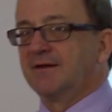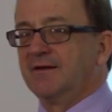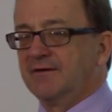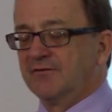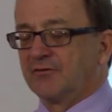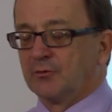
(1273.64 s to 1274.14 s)

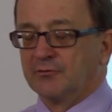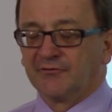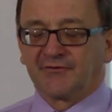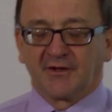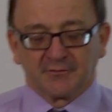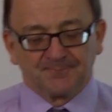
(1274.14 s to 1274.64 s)
is
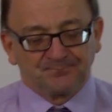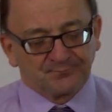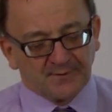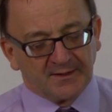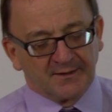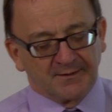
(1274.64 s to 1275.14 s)
also
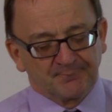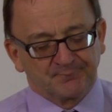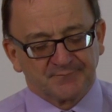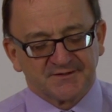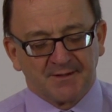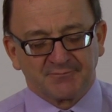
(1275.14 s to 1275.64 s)

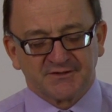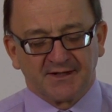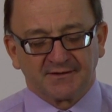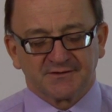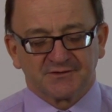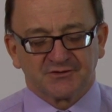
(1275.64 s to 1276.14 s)
um,
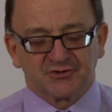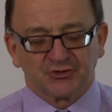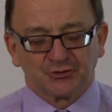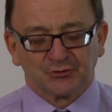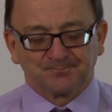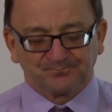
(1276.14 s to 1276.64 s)
subject
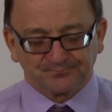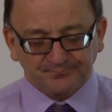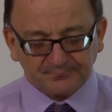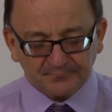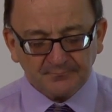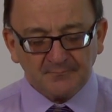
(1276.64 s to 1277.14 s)
to
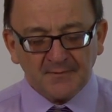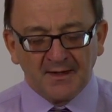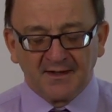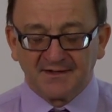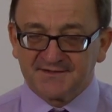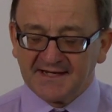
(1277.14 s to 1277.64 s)

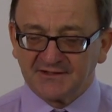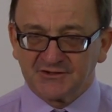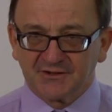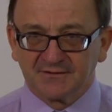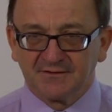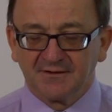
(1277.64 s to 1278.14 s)
uh,
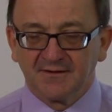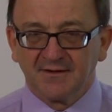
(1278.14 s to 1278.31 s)
sanction.